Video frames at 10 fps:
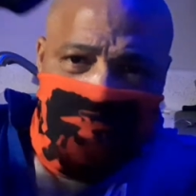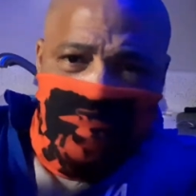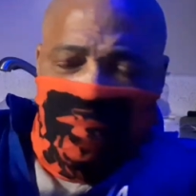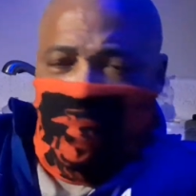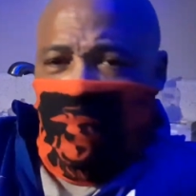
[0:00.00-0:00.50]

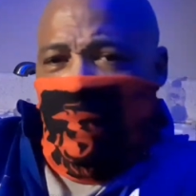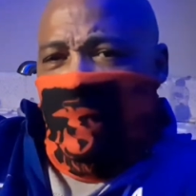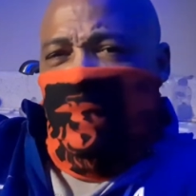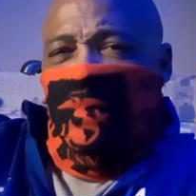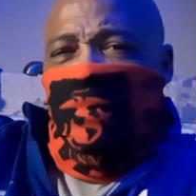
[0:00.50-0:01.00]
why would I
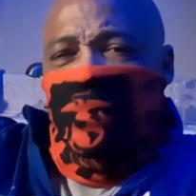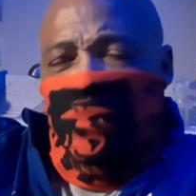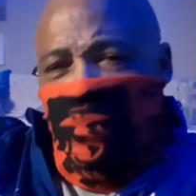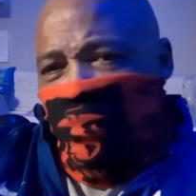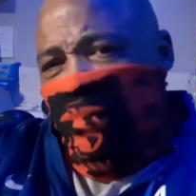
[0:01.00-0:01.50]
need to
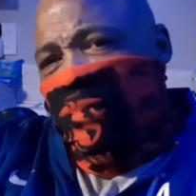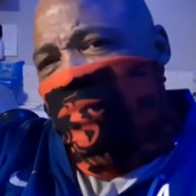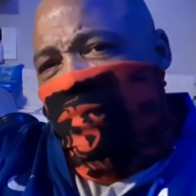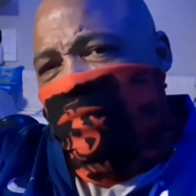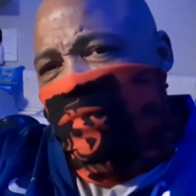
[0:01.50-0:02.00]
shoot
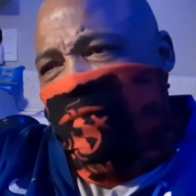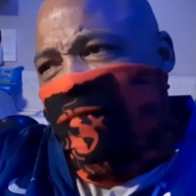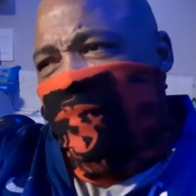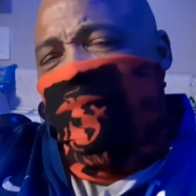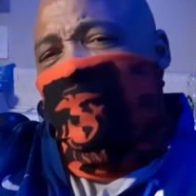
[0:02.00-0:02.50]

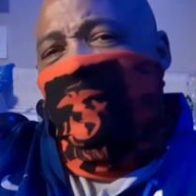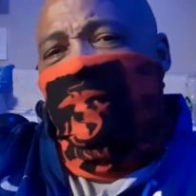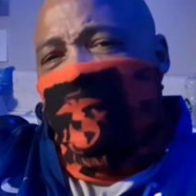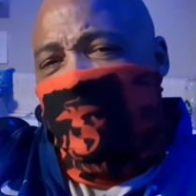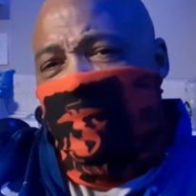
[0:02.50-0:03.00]
15
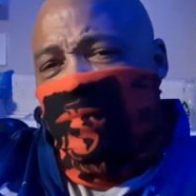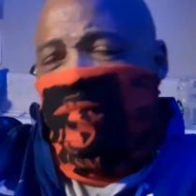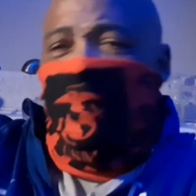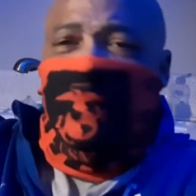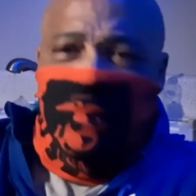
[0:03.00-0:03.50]
times if
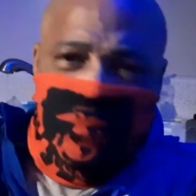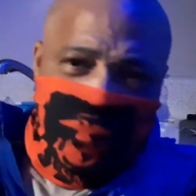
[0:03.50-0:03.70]
I can shoot